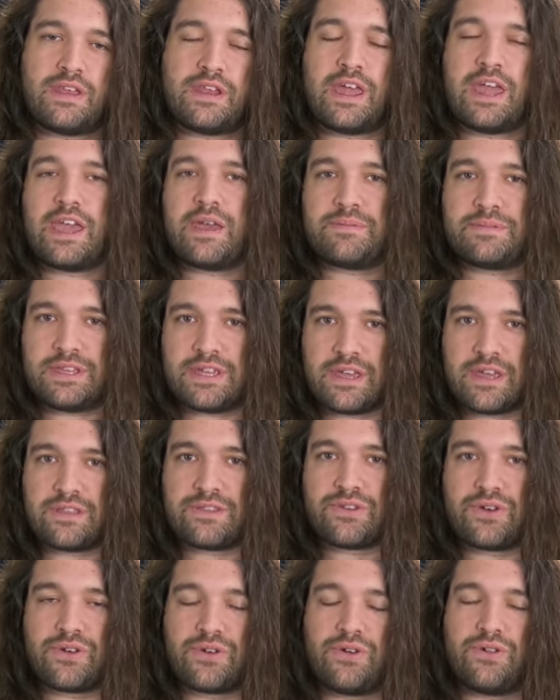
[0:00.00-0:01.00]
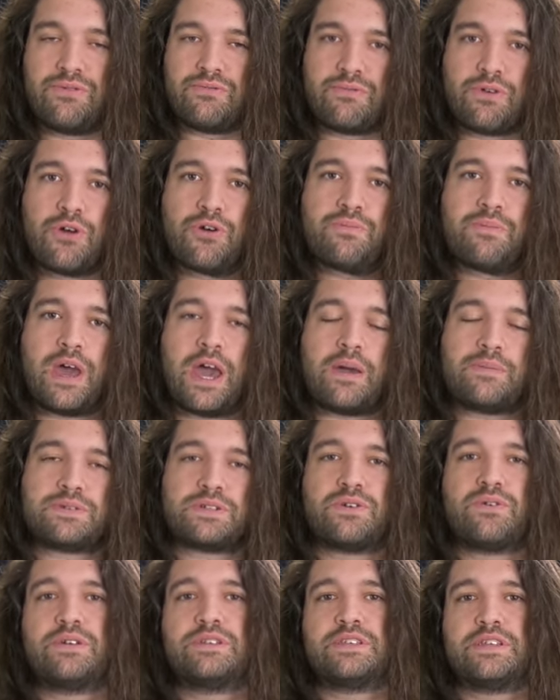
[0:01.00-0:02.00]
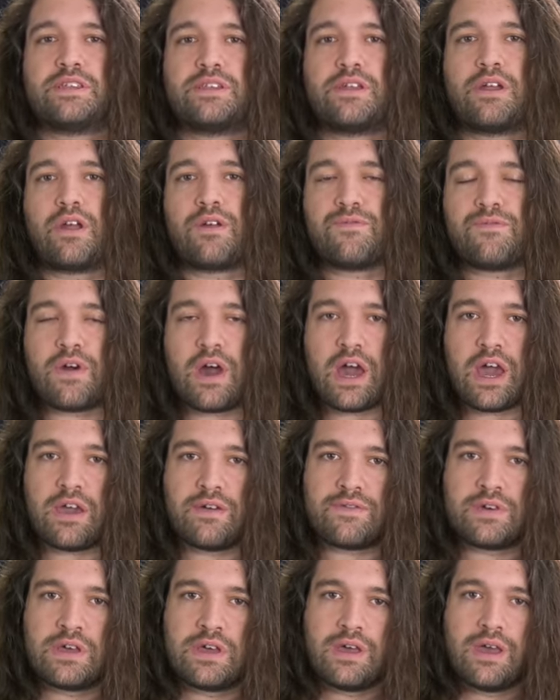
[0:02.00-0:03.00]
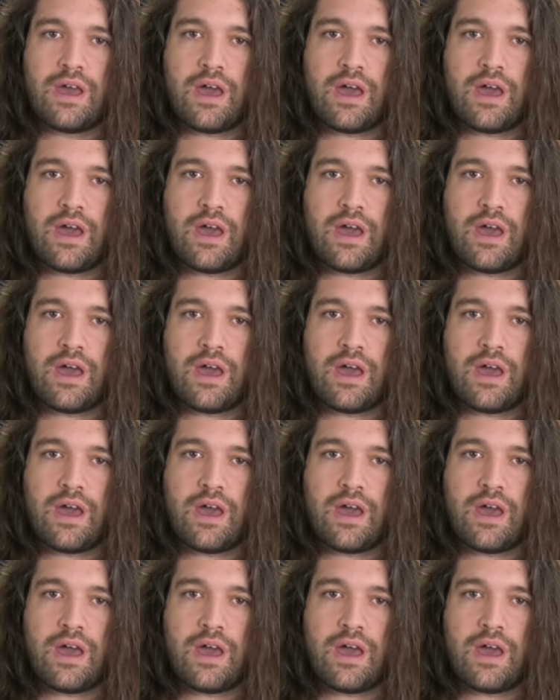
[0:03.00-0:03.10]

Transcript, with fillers: an AMD internal roadmap showing DDR5